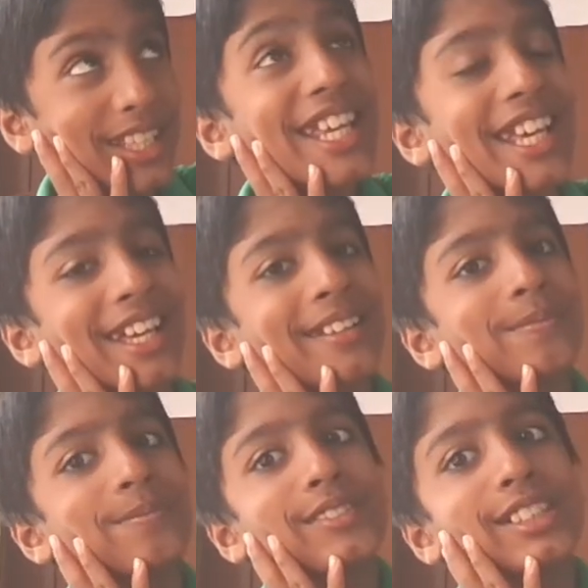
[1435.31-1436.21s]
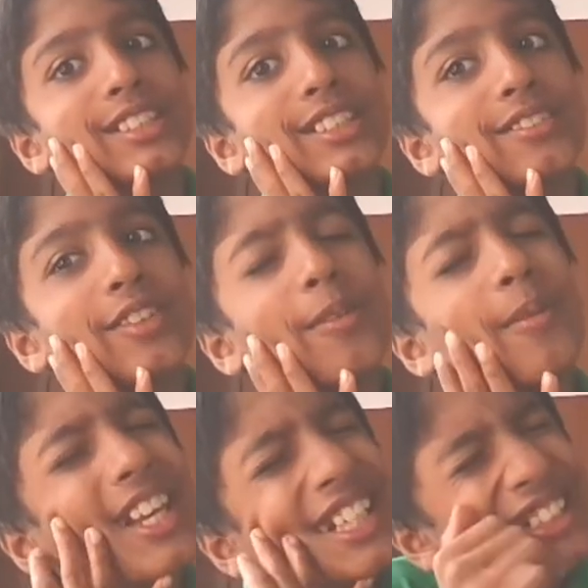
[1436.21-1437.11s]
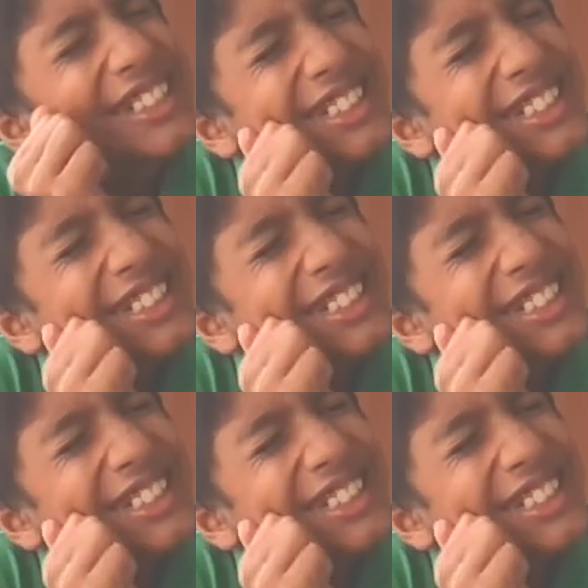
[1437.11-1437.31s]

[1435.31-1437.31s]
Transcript: ear, we'll be like,